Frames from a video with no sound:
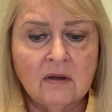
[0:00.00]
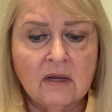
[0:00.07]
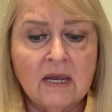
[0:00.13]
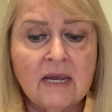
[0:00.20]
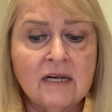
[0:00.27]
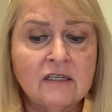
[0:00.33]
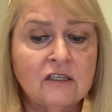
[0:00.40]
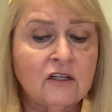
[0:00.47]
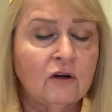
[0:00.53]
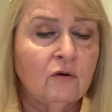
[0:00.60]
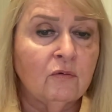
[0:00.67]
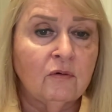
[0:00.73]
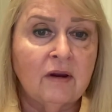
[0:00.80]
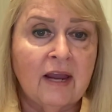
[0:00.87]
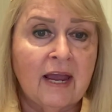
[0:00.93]
He is the
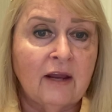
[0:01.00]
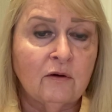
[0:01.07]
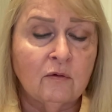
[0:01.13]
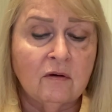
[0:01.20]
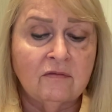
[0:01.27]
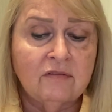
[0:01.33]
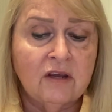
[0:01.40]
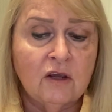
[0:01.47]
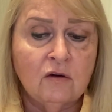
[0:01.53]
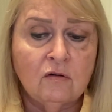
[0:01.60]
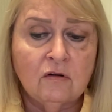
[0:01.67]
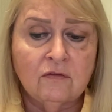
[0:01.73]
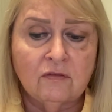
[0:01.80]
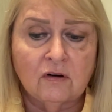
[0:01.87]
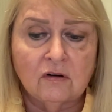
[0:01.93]
creator of the
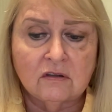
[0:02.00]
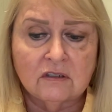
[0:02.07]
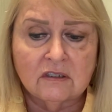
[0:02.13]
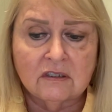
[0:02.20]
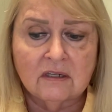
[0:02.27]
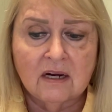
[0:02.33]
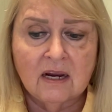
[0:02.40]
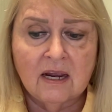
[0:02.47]
universe.